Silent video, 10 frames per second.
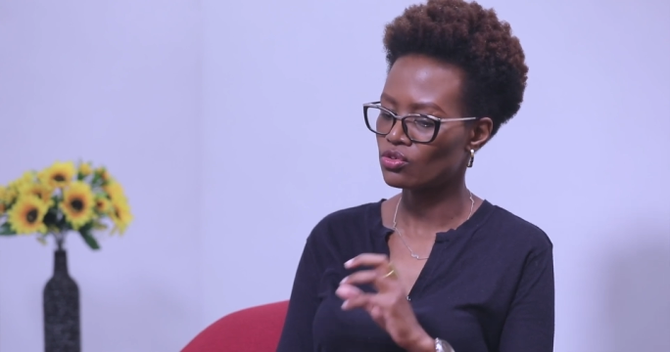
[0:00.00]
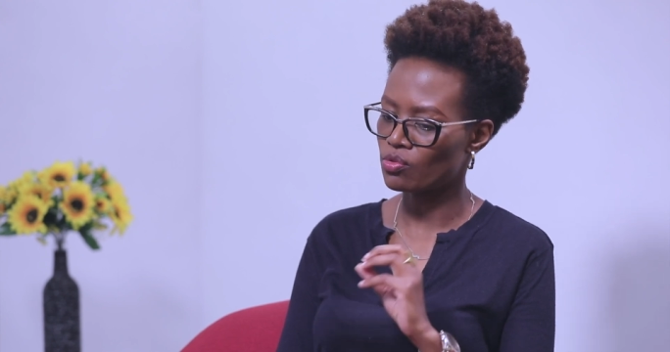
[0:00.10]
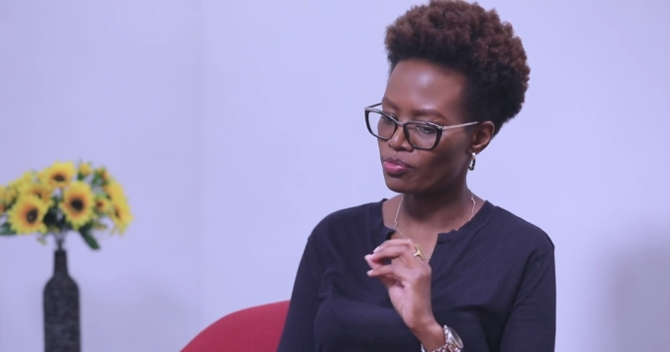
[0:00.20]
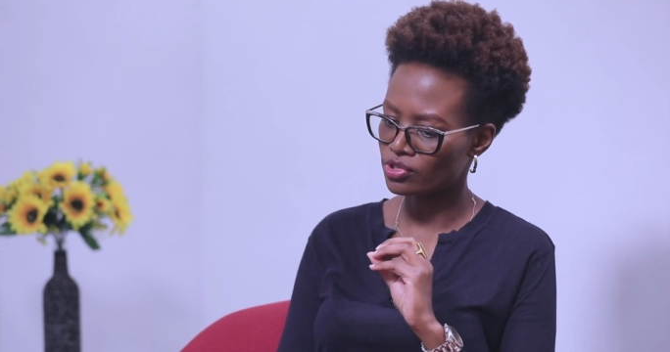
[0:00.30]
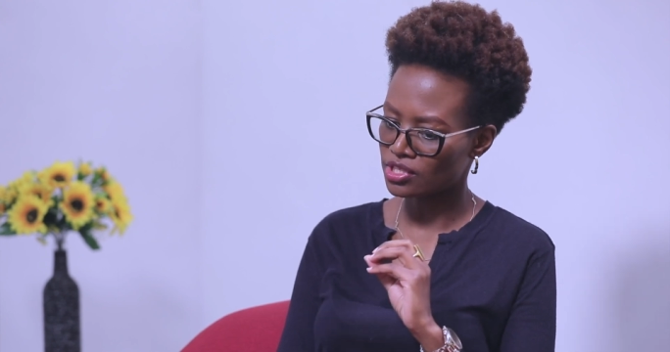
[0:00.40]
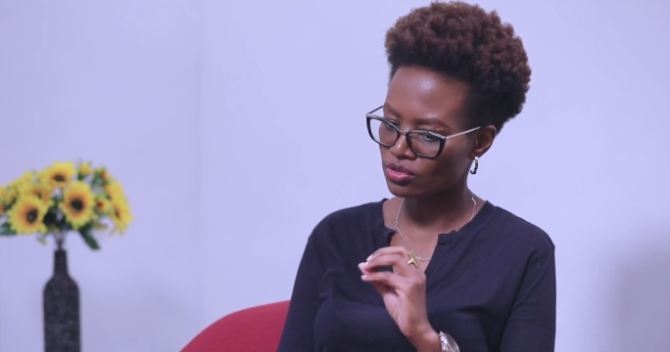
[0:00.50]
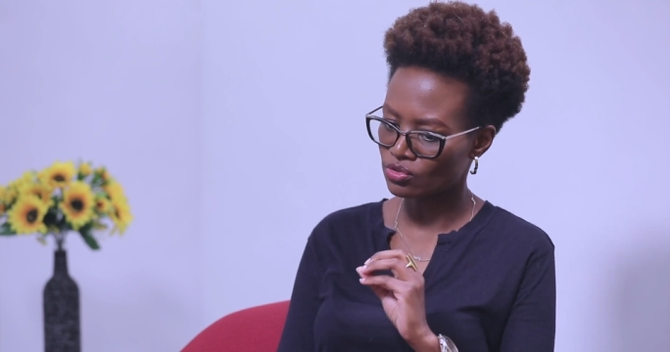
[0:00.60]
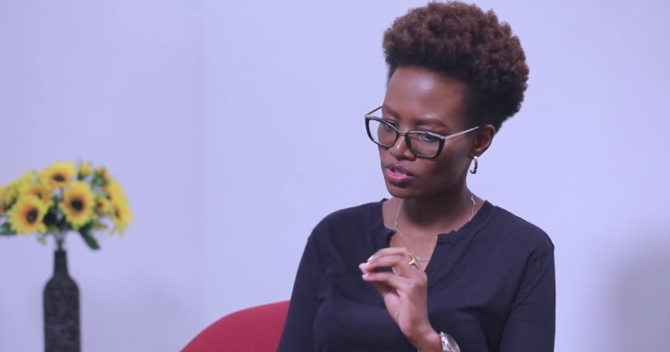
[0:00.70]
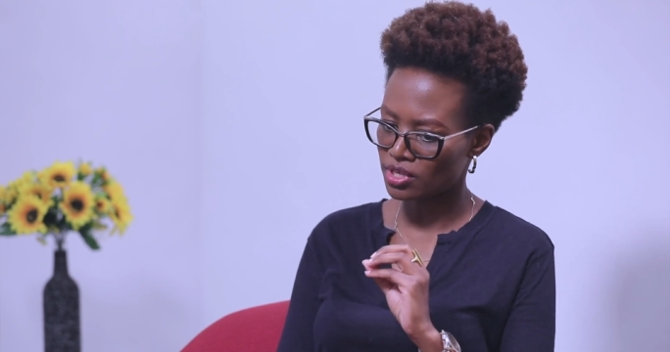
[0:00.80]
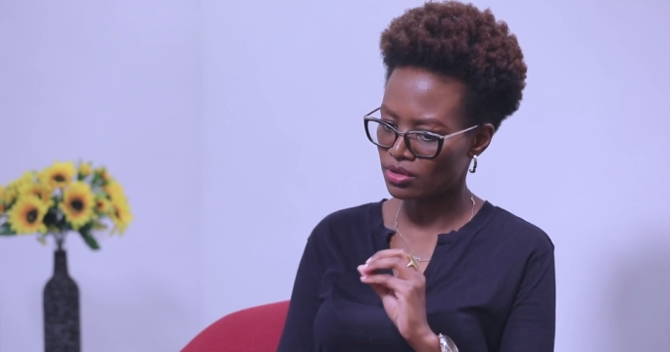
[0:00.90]
Your pores are
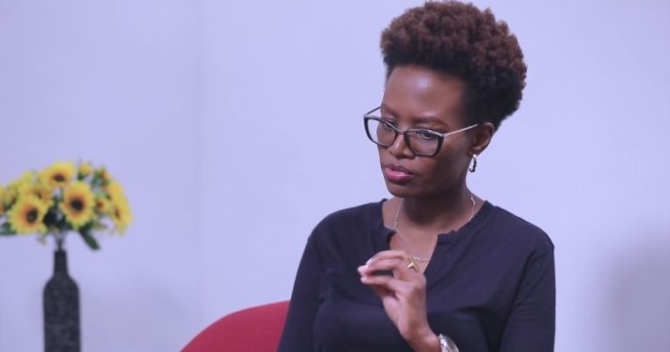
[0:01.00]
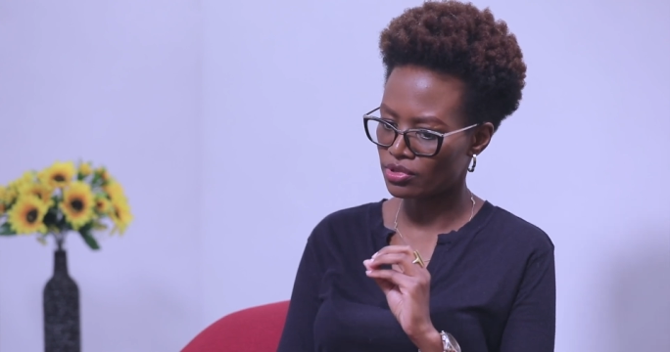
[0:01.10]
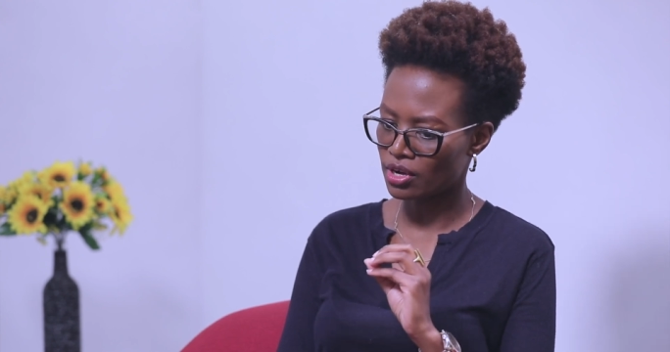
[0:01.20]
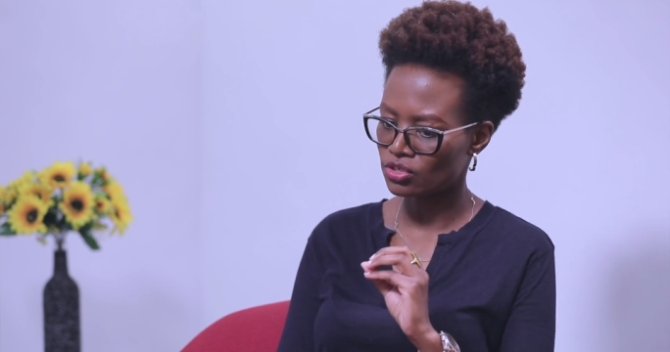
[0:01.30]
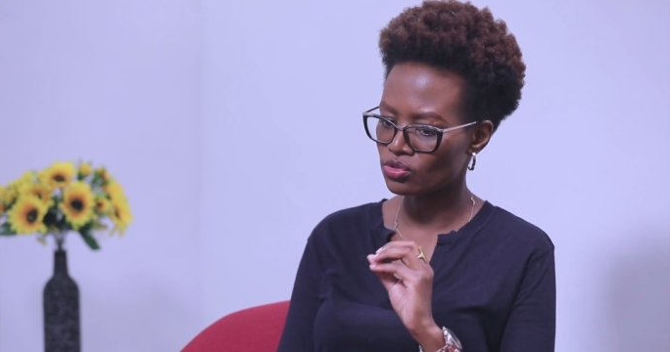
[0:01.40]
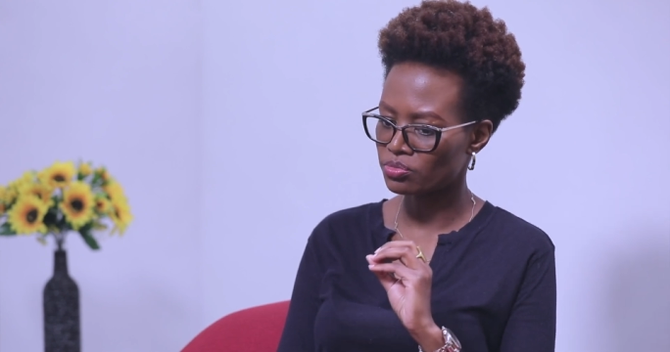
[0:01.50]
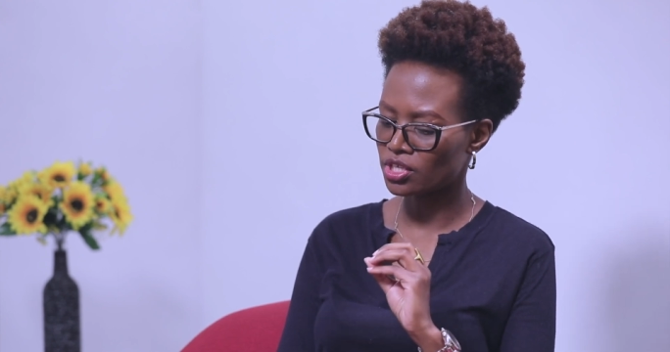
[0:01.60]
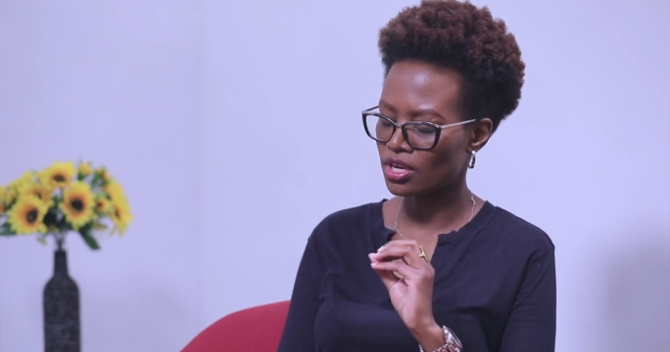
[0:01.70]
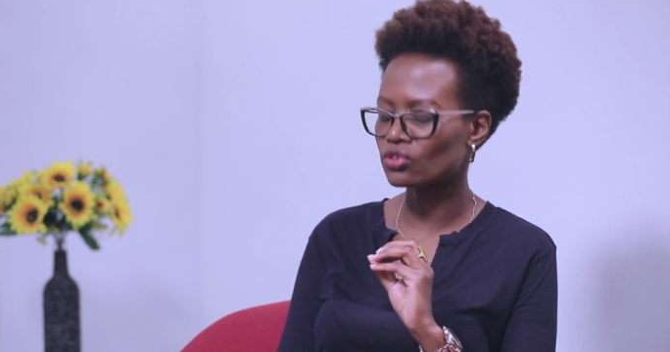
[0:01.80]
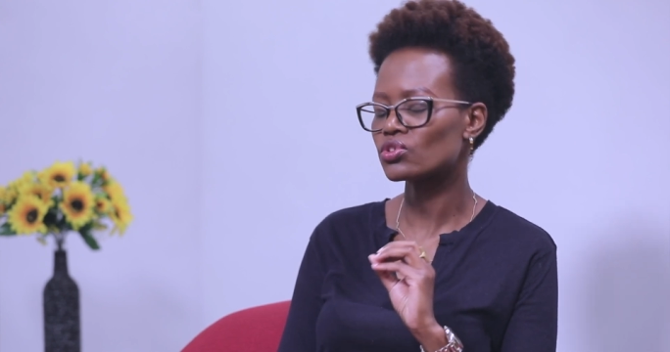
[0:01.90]
not
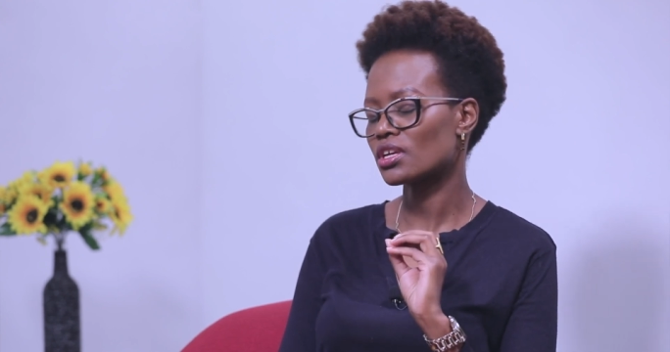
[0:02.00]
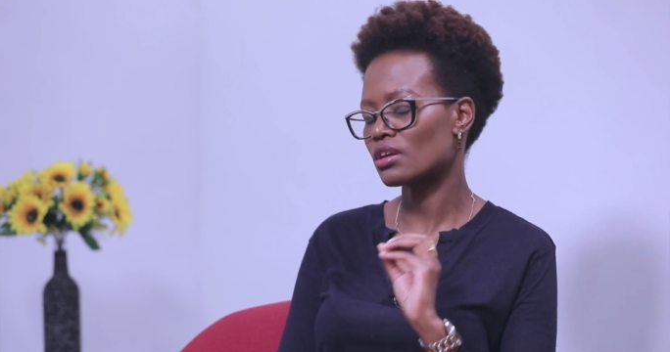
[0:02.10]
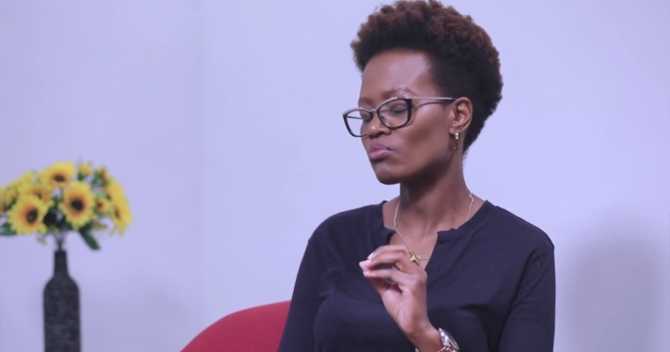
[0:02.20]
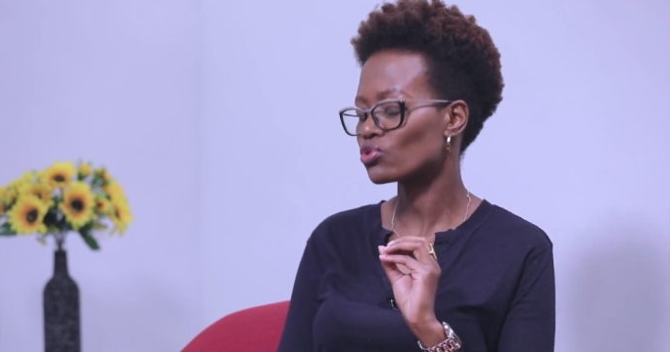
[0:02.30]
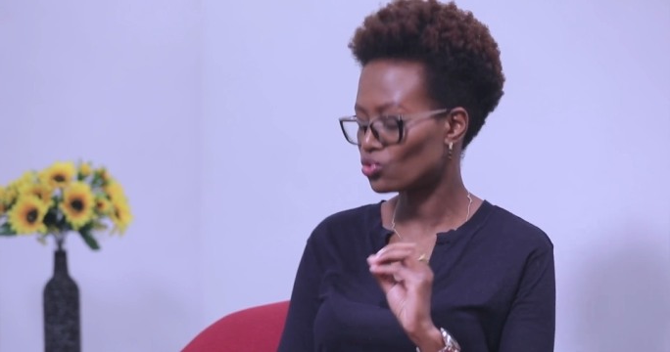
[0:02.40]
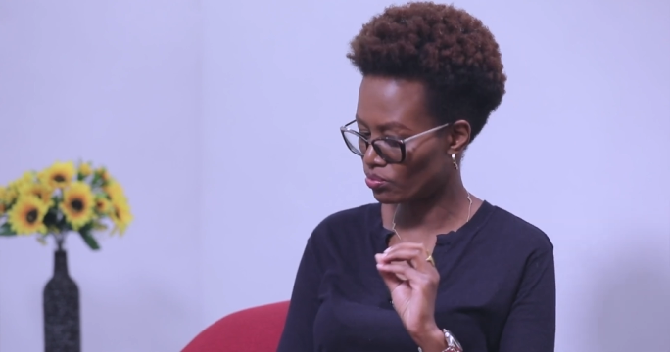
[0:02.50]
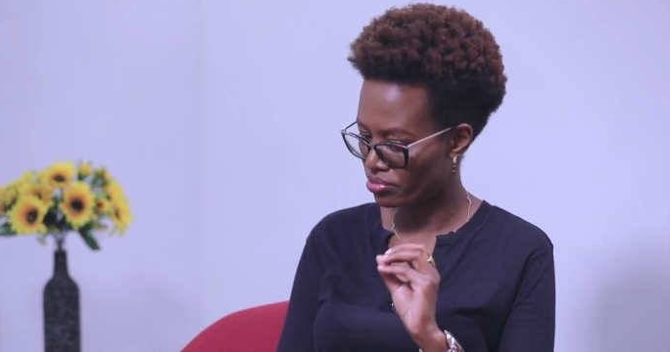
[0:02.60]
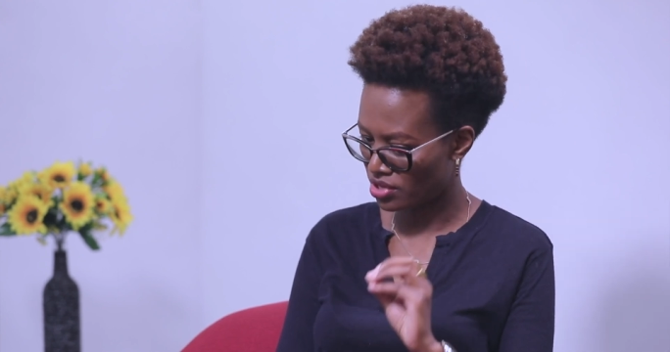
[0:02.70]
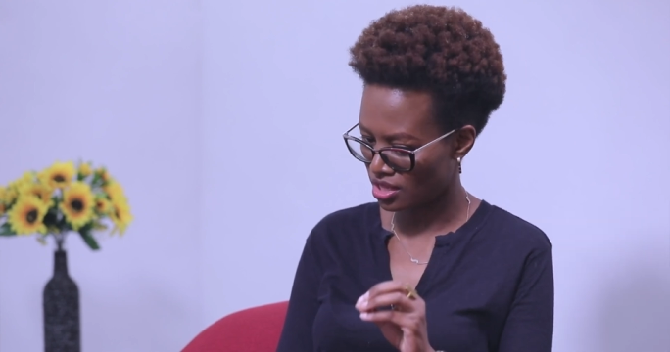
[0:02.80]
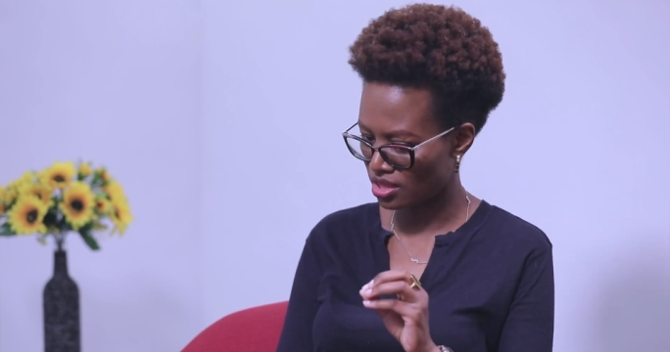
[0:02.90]
able to
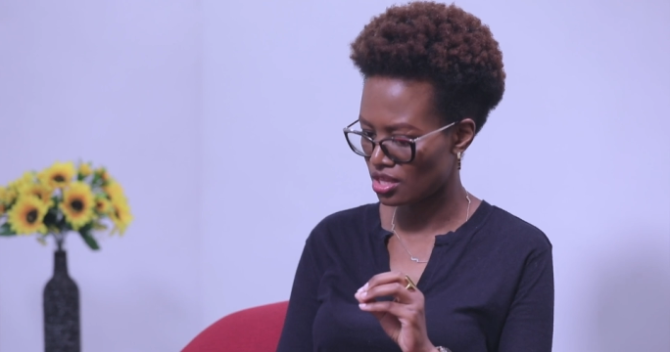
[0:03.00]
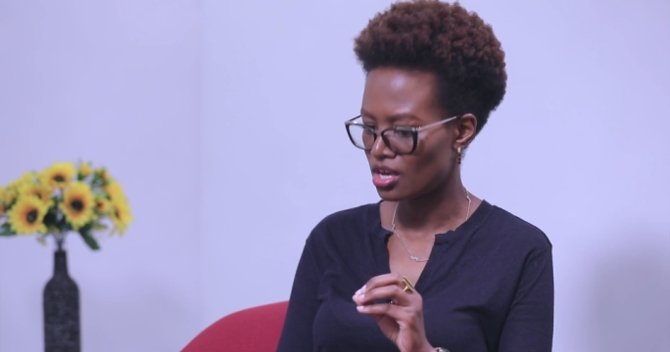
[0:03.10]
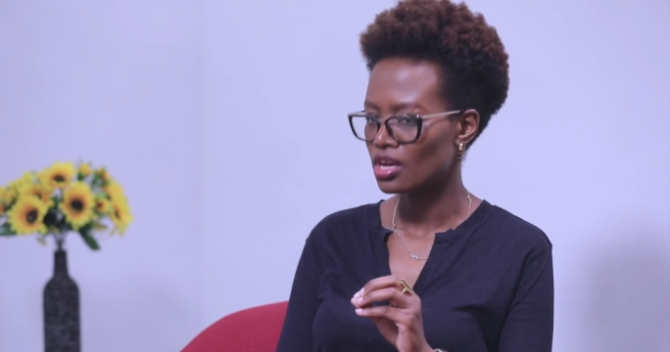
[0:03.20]
breathe.